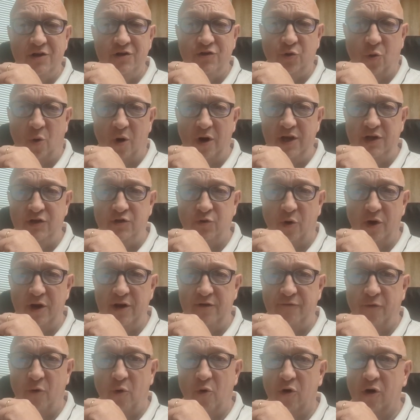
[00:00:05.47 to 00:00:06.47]

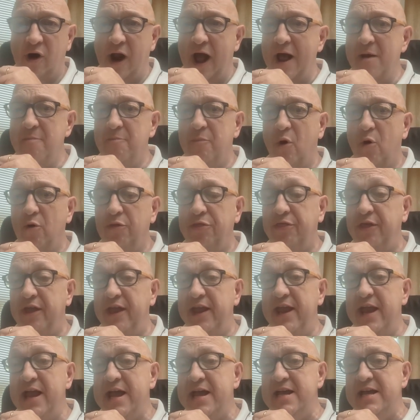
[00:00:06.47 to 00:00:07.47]
2024 on both
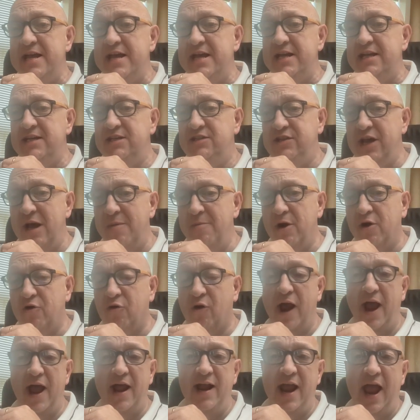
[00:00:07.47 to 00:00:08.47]
the
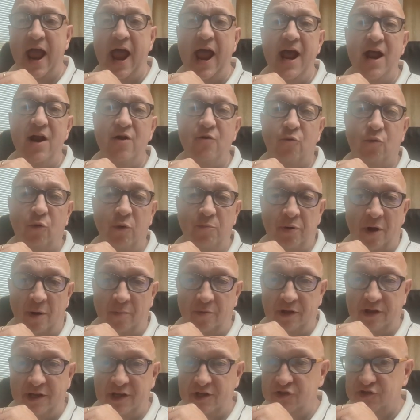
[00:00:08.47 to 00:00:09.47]
Democrat and
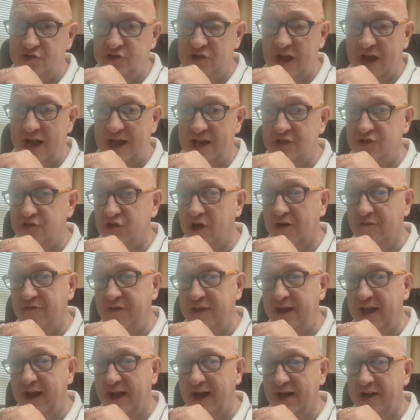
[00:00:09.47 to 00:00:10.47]
Republican sides of
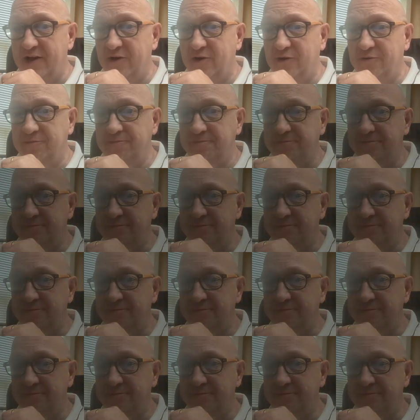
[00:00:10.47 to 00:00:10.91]
the aisle.